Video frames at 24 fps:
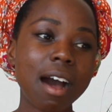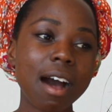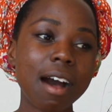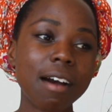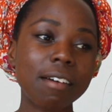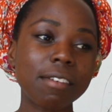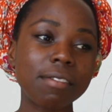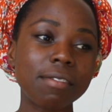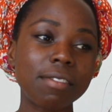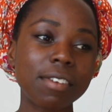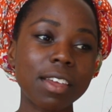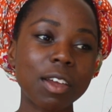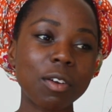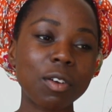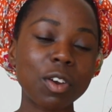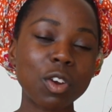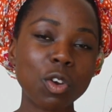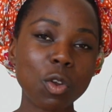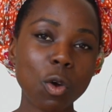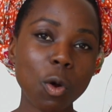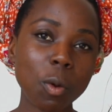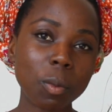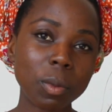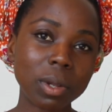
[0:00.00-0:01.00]
are
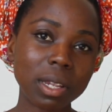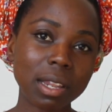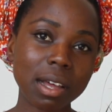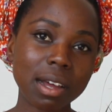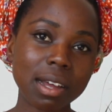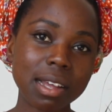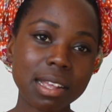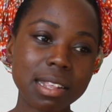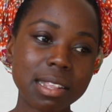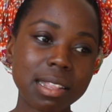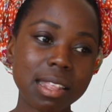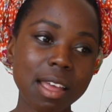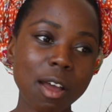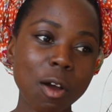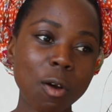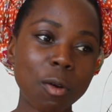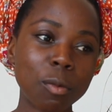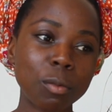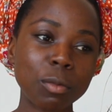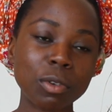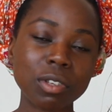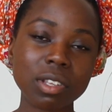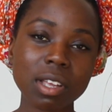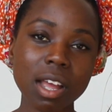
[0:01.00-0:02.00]
very normalized, they're
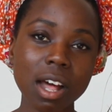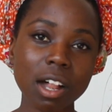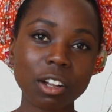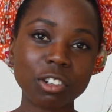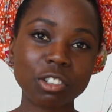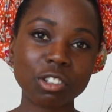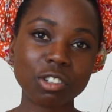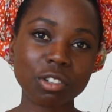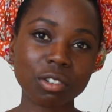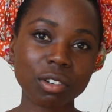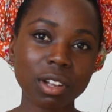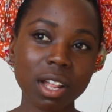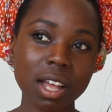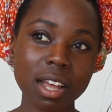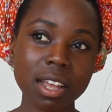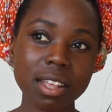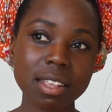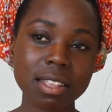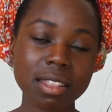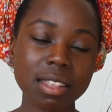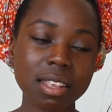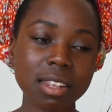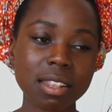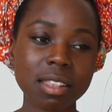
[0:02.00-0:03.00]
almost
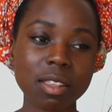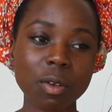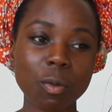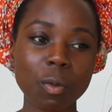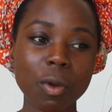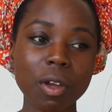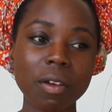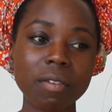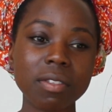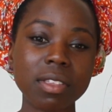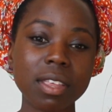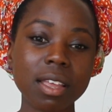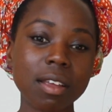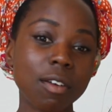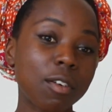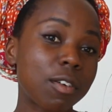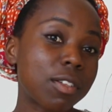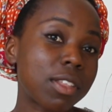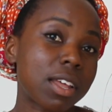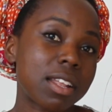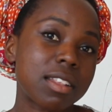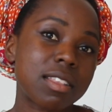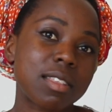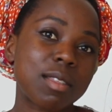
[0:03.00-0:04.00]
culturalized. It's a way of saying,
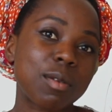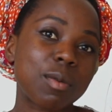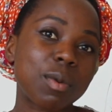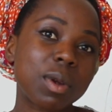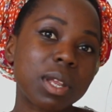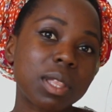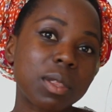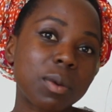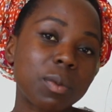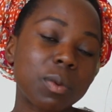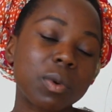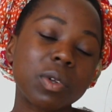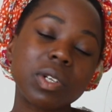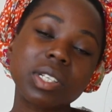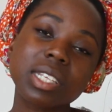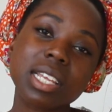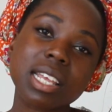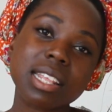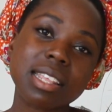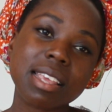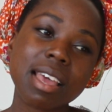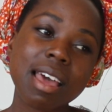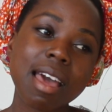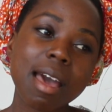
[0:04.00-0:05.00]
well, oh, that's the way the
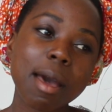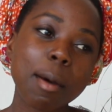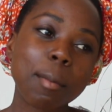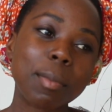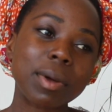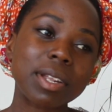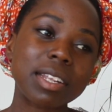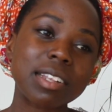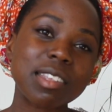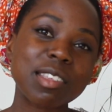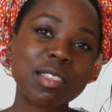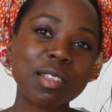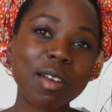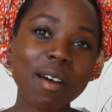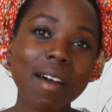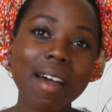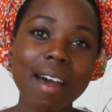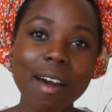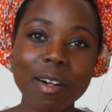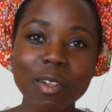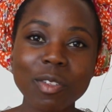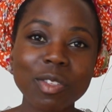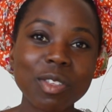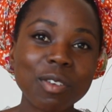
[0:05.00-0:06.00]
world is, but it's not
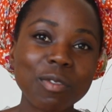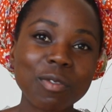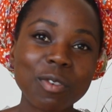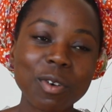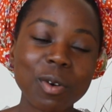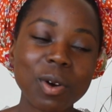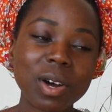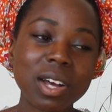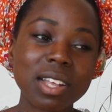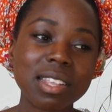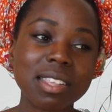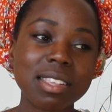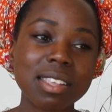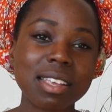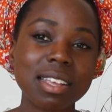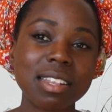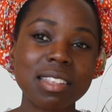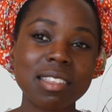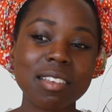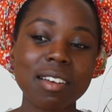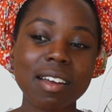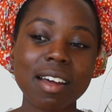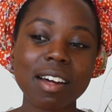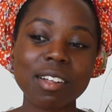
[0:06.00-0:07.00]
healthy for us.
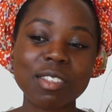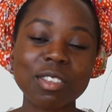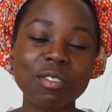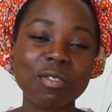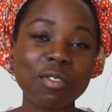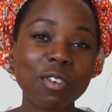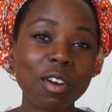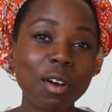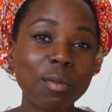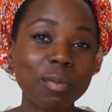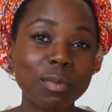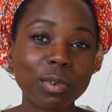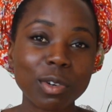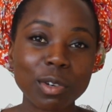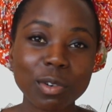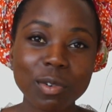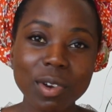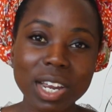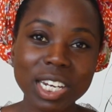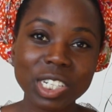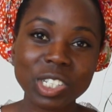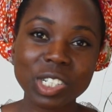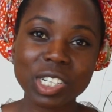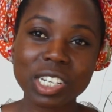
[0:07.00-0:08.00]
It's not healthy for our
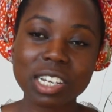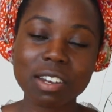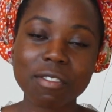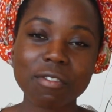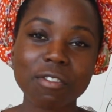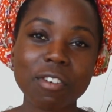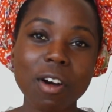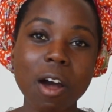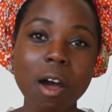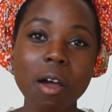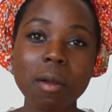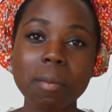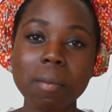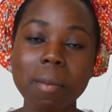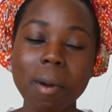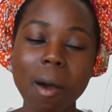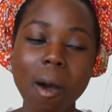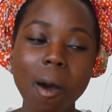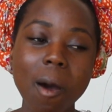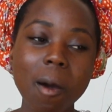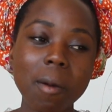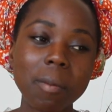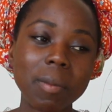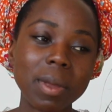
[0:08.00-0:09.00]
progression, for our
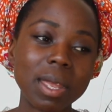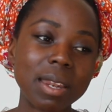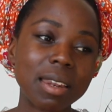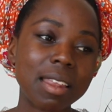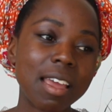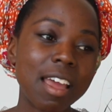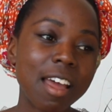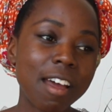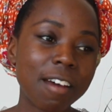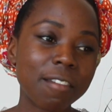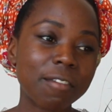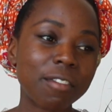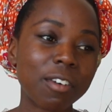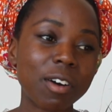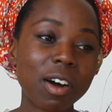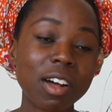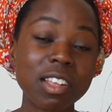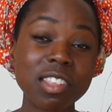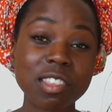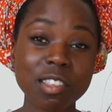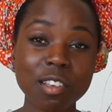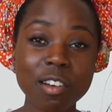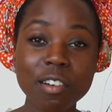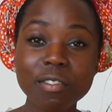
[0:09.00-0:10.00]
empowerment, for
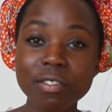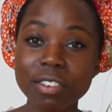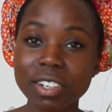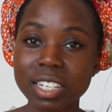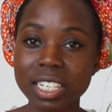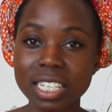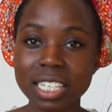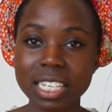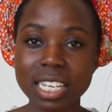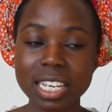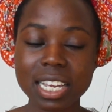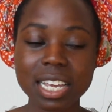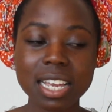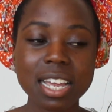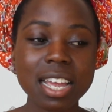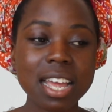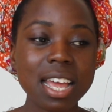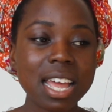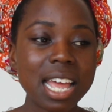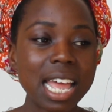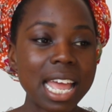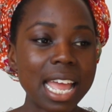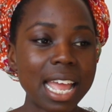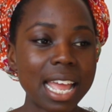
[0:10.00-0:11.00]
our sovereignty.
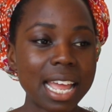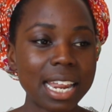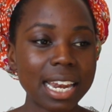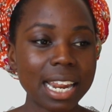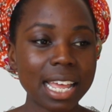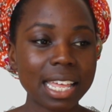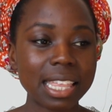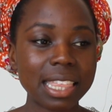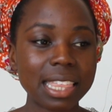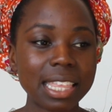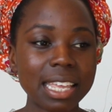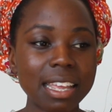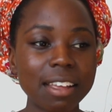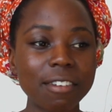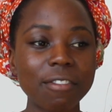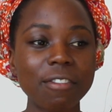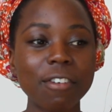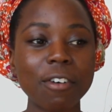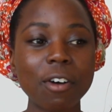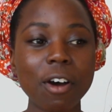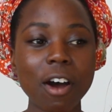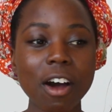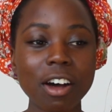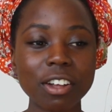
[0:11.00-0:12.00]
And I
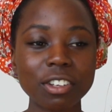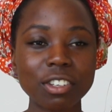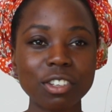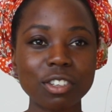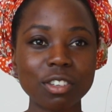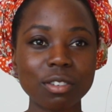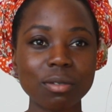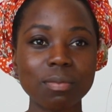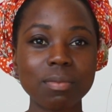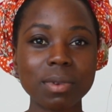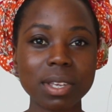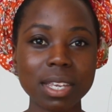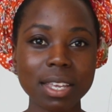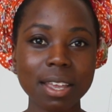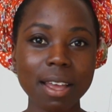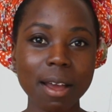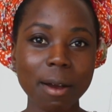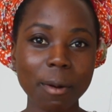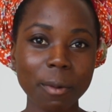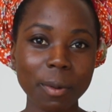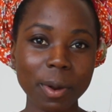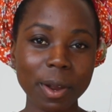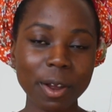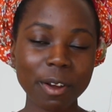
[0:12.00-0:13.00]
think for us to be
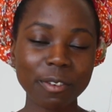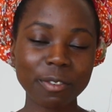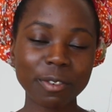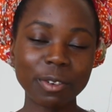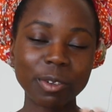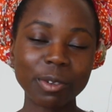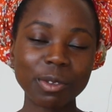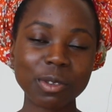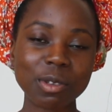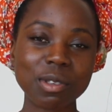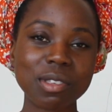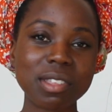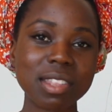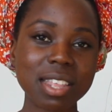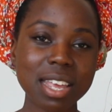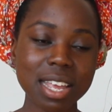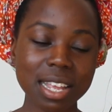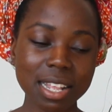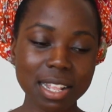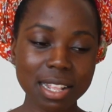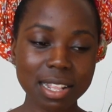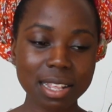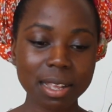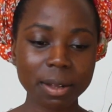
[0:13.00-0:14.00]
aware of all those
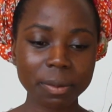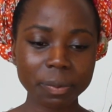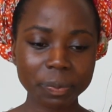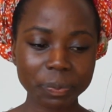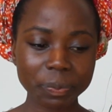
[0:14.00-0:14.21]
things